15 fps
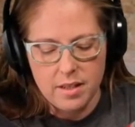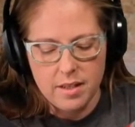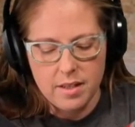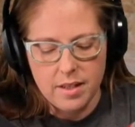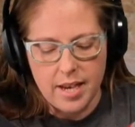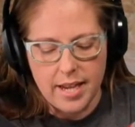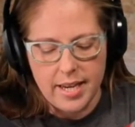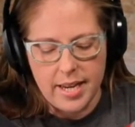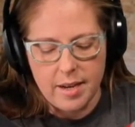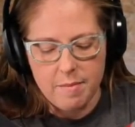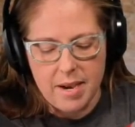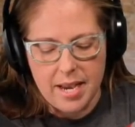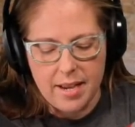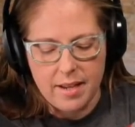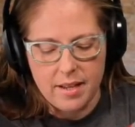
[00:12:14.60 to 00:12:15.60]
I need
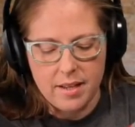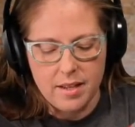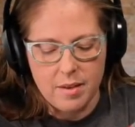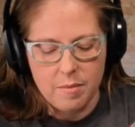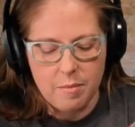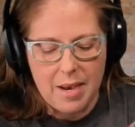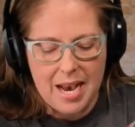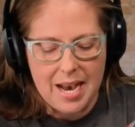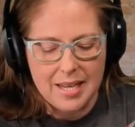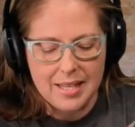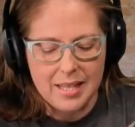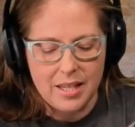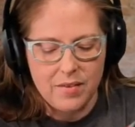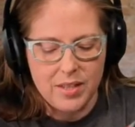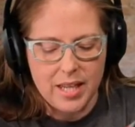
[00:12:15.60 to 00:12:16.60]
my
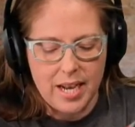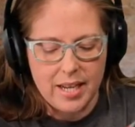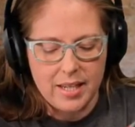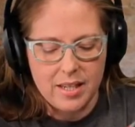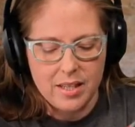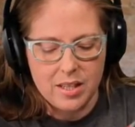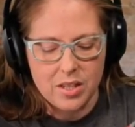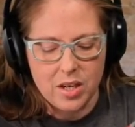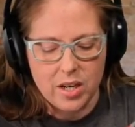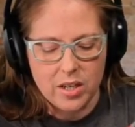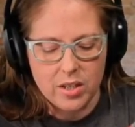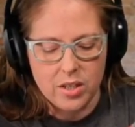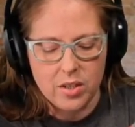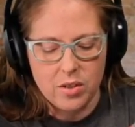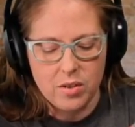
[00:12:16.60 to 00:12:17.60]
positive side to
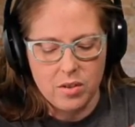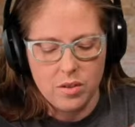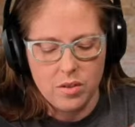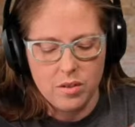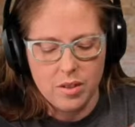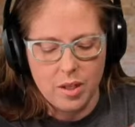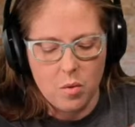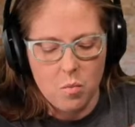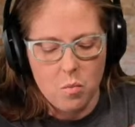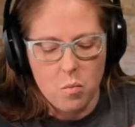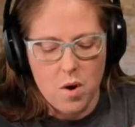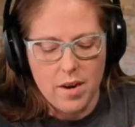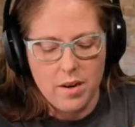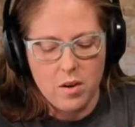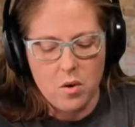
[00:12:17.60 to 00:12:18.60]
start like
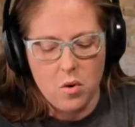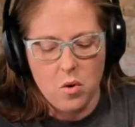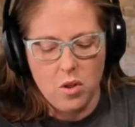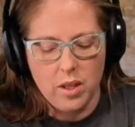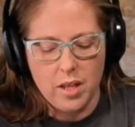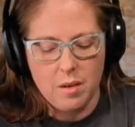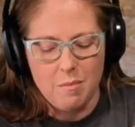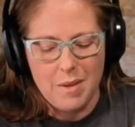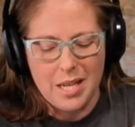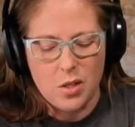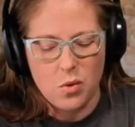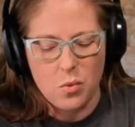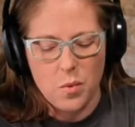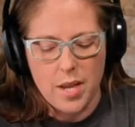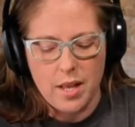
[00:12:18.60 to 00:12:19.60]
one hole in
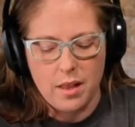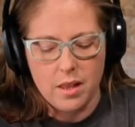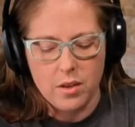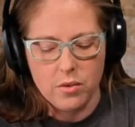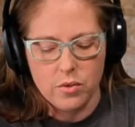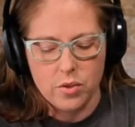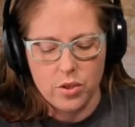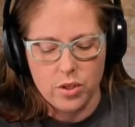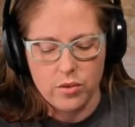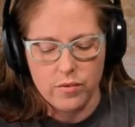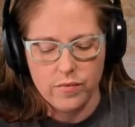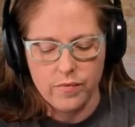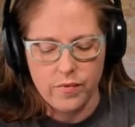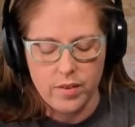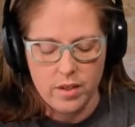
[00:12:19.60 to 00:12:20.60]
between those two.
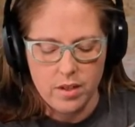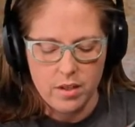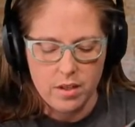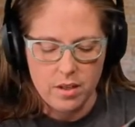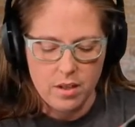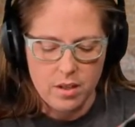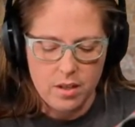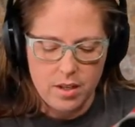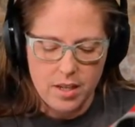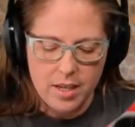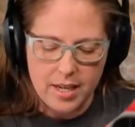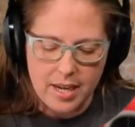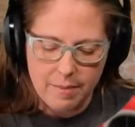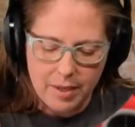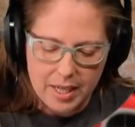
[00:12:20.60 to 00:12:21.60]

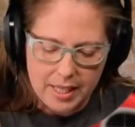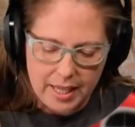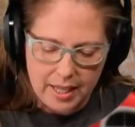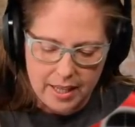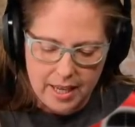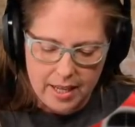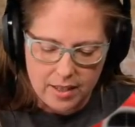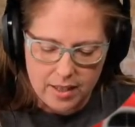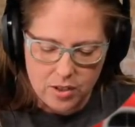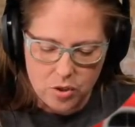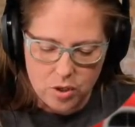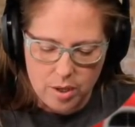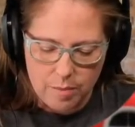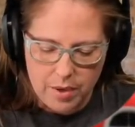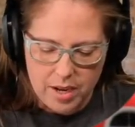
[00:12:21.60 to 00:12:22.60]
And I'm going to take that
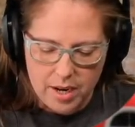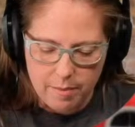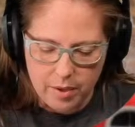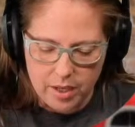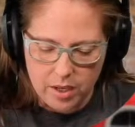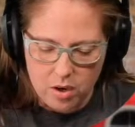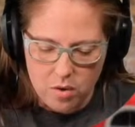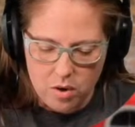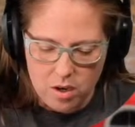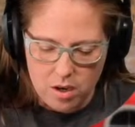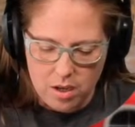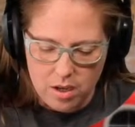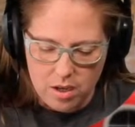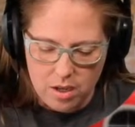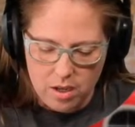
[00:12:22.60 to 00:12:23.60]
strip and I'm going to go
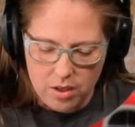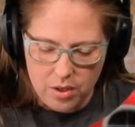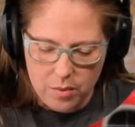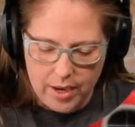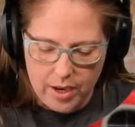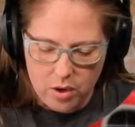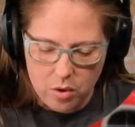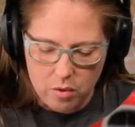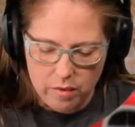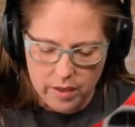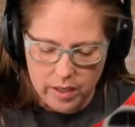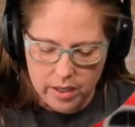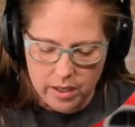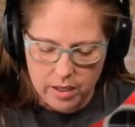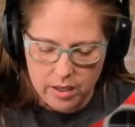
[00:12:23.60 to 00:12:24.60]
all the way over